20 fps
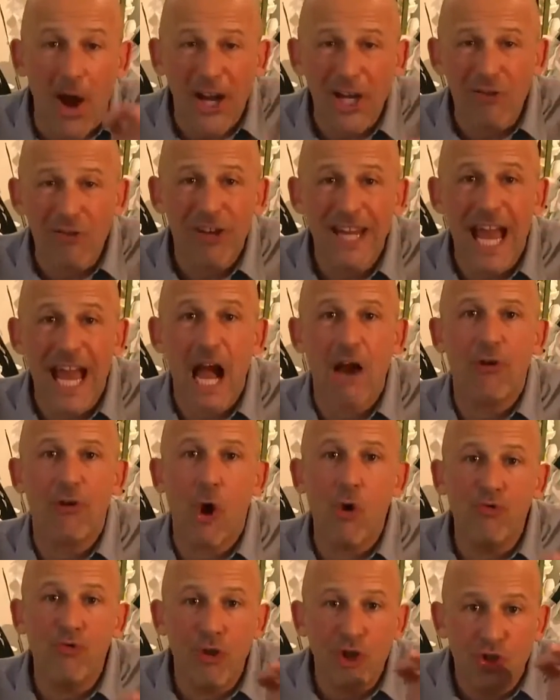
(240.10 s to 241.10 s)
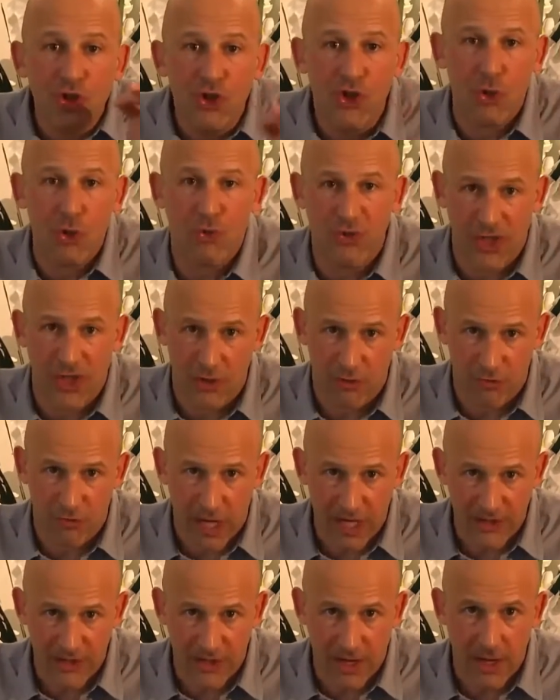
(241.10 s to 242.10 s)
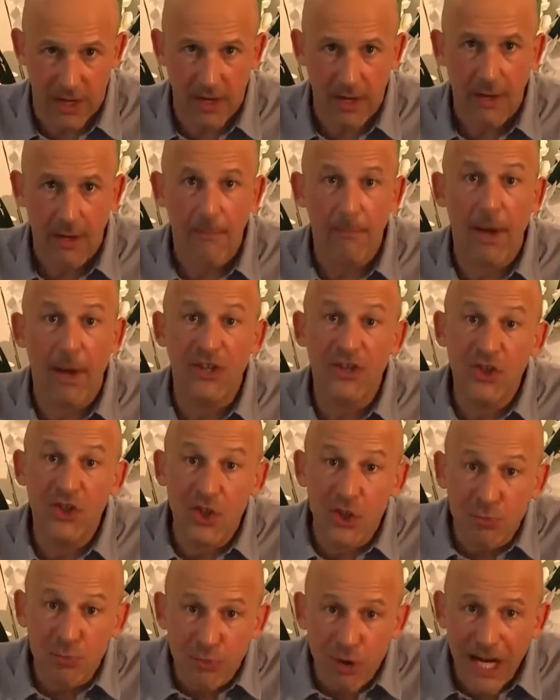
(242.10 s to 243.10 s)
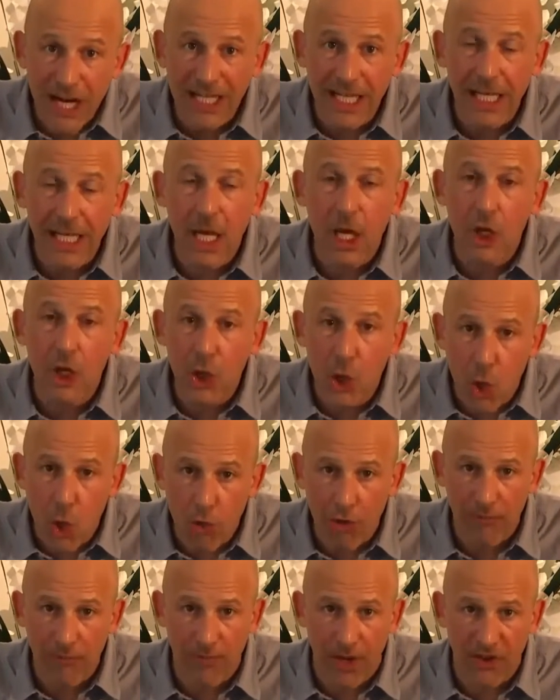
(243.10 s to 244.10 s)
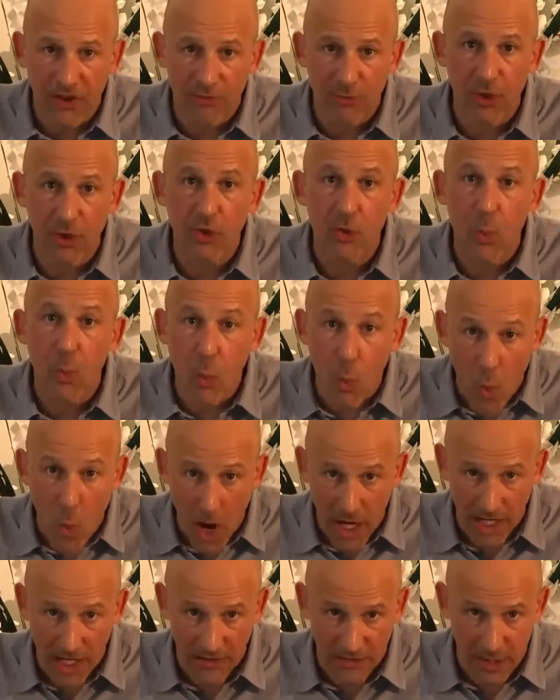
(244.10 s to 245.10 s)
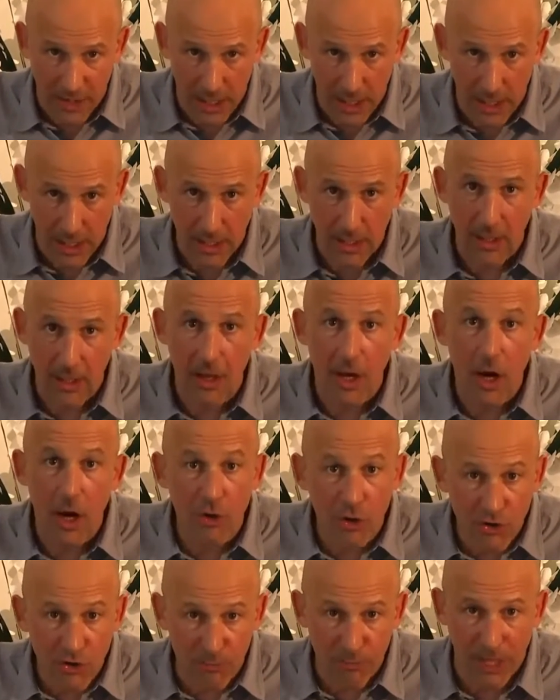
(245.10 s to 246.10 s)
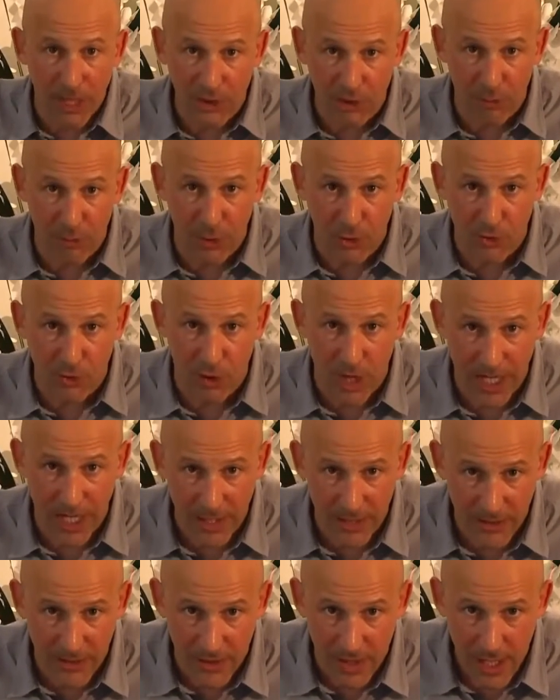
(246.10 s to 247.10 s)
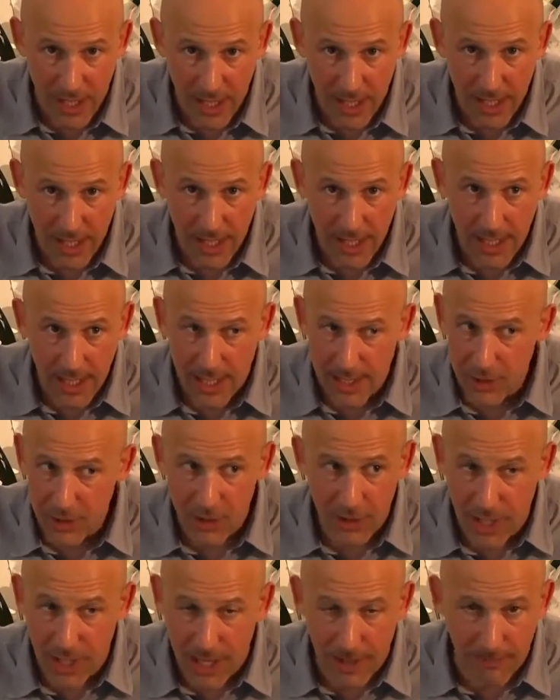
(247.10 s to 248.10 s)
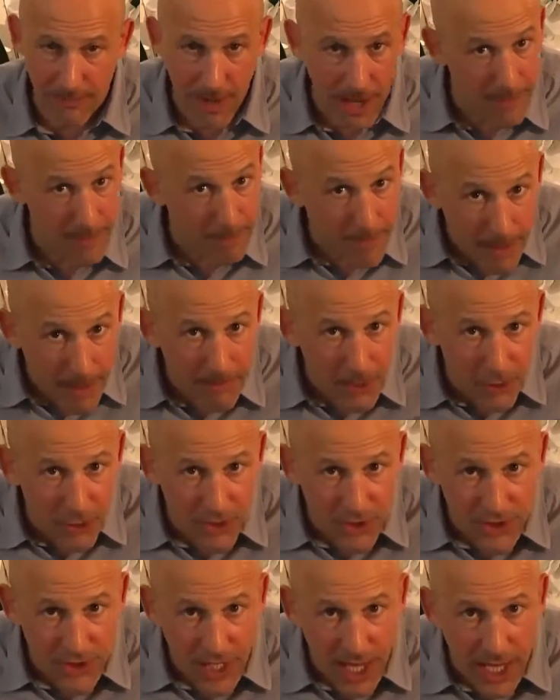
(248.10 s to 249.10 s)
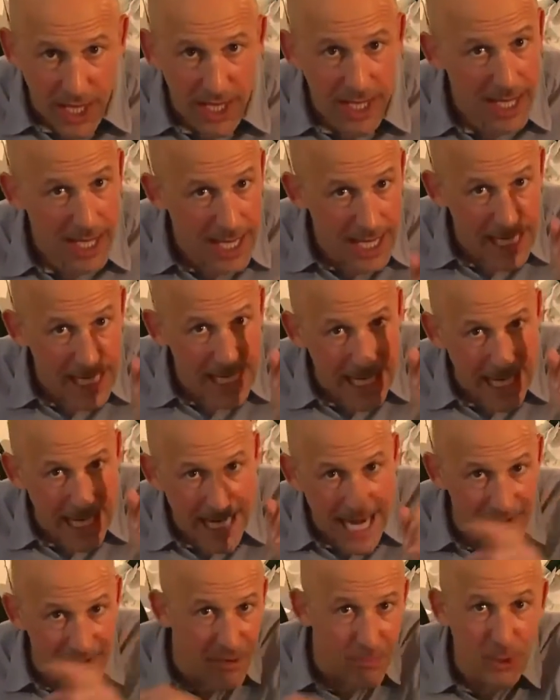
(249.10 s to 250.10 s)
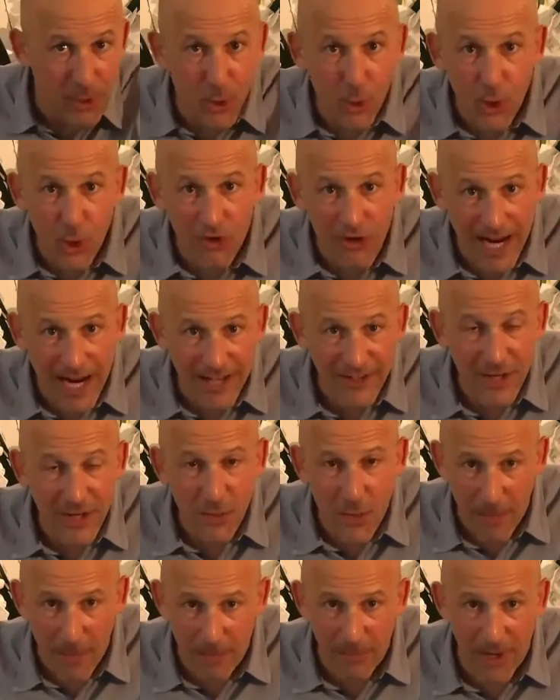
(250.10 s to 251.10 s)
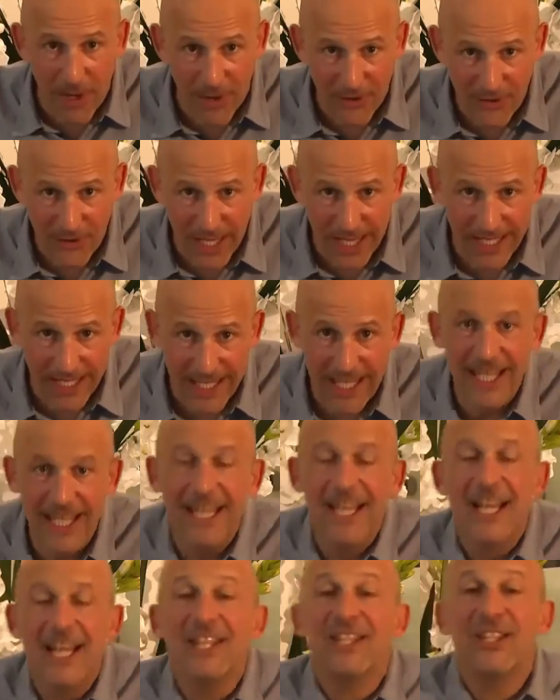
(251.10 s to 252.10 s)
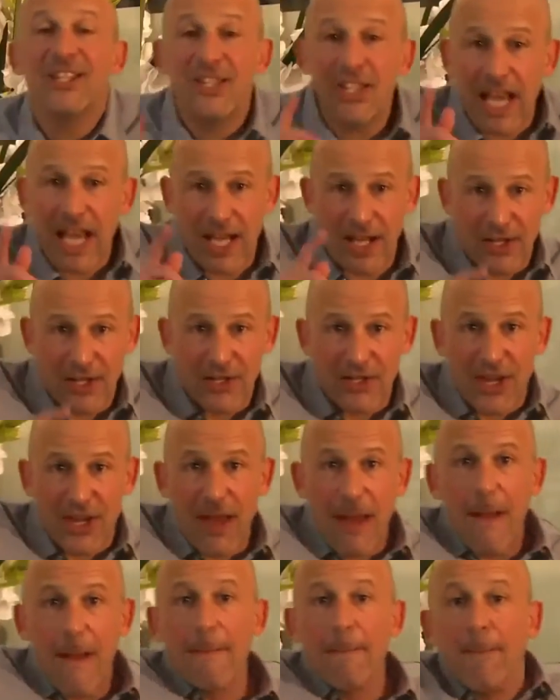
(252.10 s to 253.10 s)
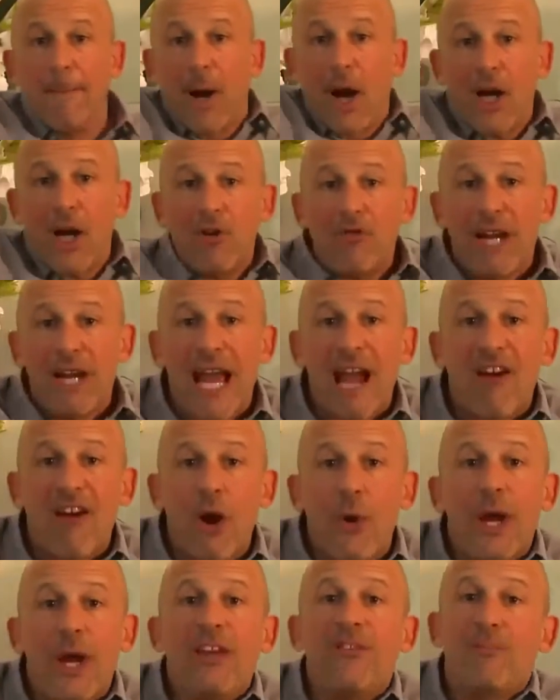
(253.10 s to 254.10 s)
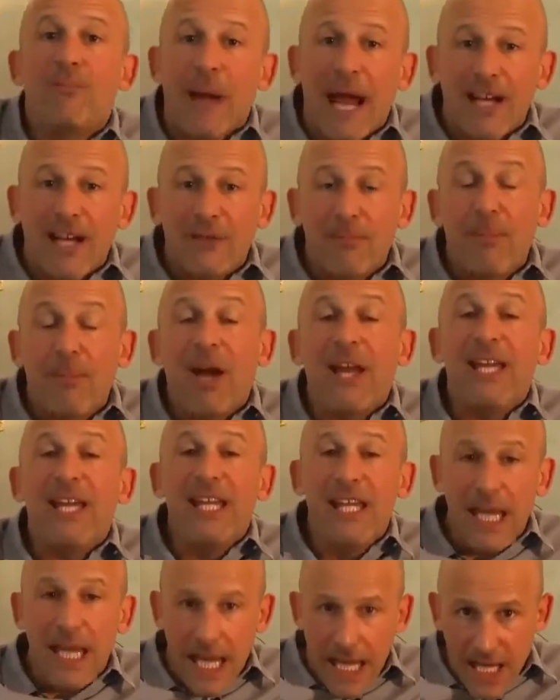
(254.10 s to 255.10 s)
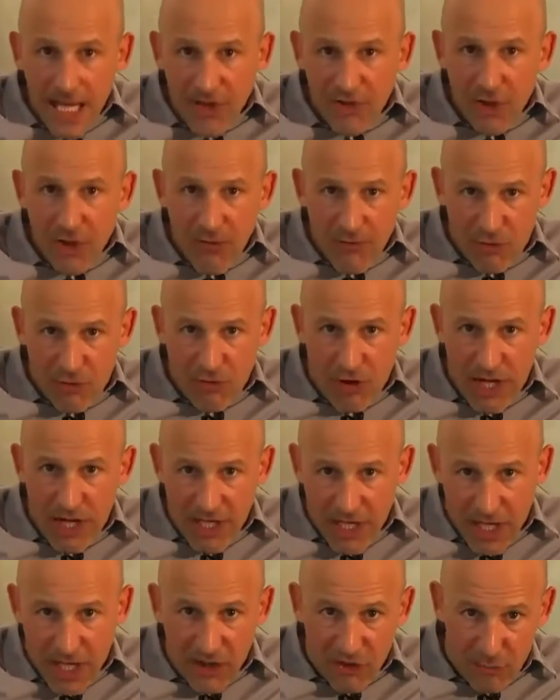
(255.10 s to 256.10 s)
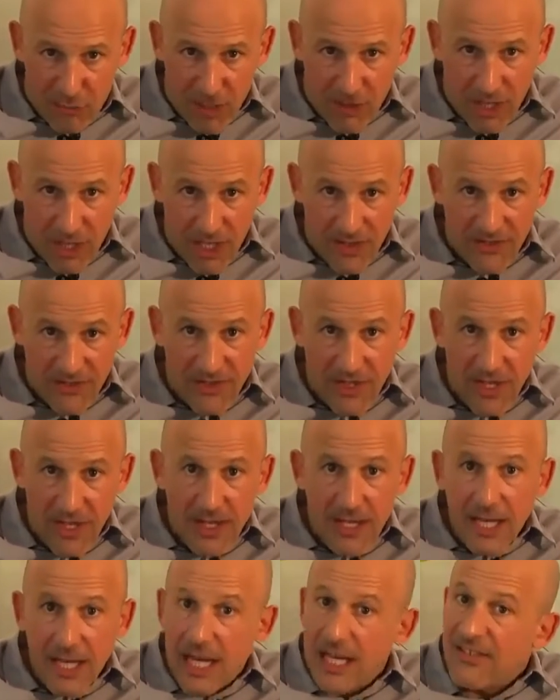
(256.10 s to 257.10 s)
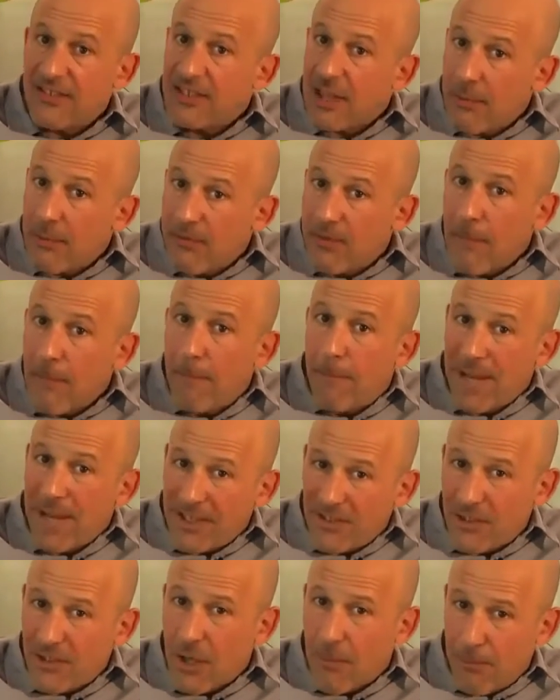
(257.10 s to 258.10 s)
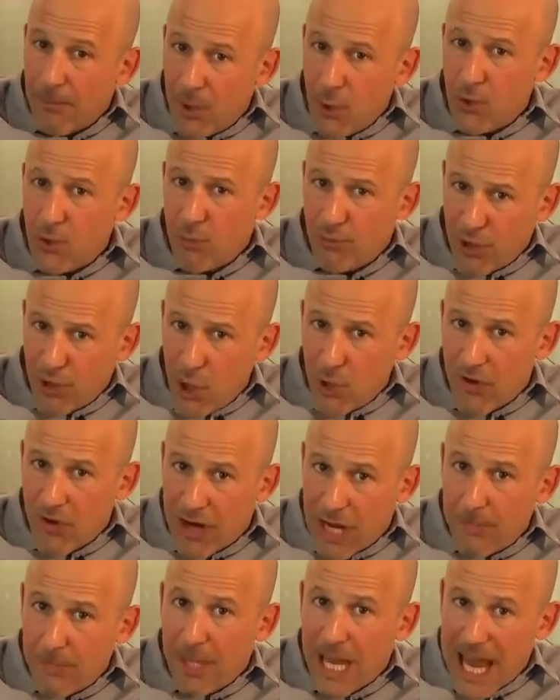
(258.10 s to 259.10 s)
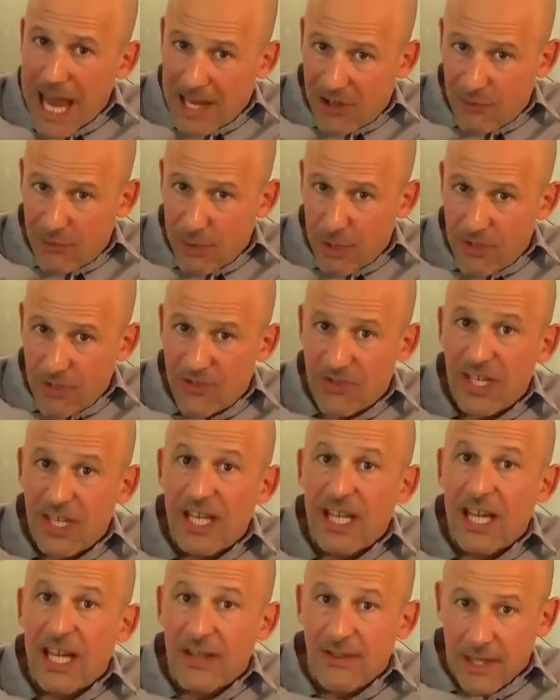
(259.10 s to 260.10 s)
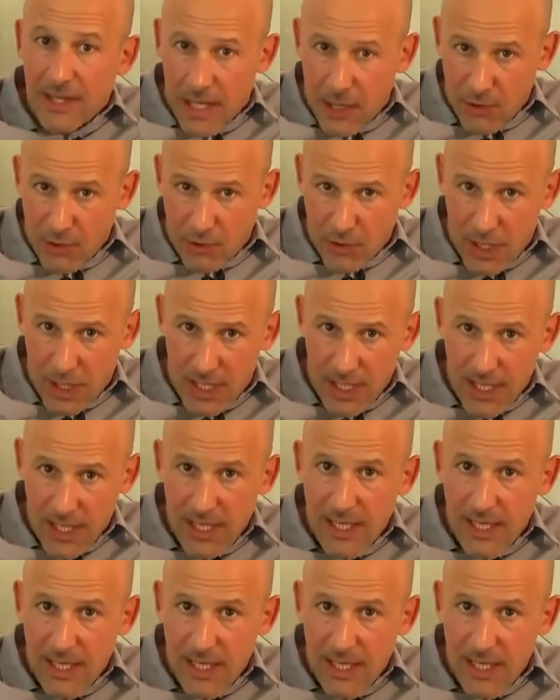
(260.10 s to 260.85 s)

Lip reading: Binary Arrow reduces risk by spreading your investment wisely across multiple trades. Just like my mum used to say, never put all your eggs in one basket. Second, Binary Arrow is backed by years of trading experience and some of the best computer programming experts in the country.